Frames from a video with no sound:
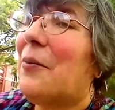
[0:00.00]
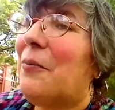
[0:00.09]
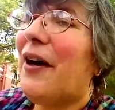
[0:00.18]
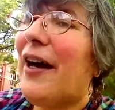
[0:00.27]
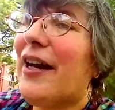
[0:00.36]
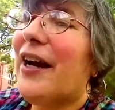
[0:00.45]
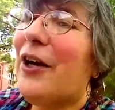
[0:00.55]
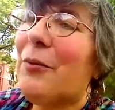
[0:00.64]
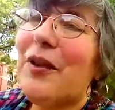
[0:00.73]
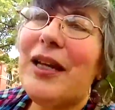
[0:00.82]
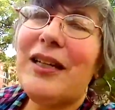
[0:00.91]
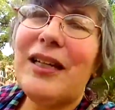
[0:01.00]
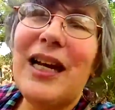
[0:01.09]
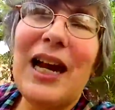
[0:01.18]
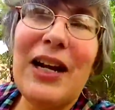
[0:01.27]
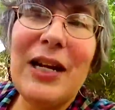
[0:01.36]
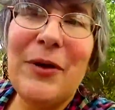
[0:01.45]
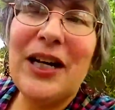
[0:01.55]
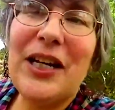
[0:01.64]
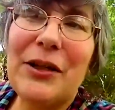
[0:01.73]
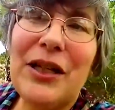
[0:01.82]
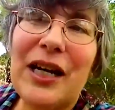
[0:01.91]
But I hope that anybody
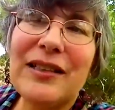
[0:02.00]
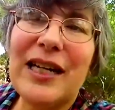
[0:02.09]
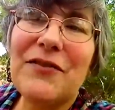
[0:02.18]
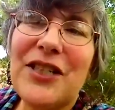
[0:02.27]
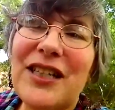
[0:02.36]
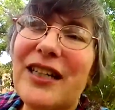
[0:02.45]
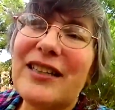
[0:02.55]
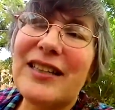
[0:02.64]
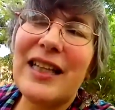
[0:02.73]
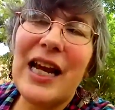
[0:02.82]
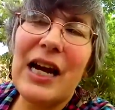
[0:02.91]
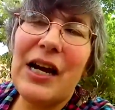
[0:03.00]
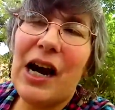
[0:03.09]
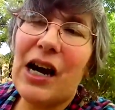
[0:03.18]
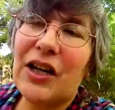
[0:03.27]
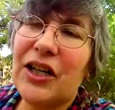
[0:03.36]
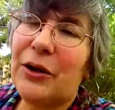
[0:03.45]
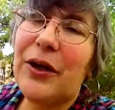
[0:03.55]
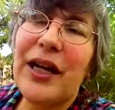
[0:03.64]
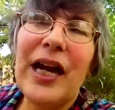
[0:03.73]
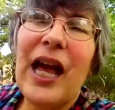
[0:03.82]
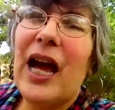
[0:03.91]
who does have tickets and they are going,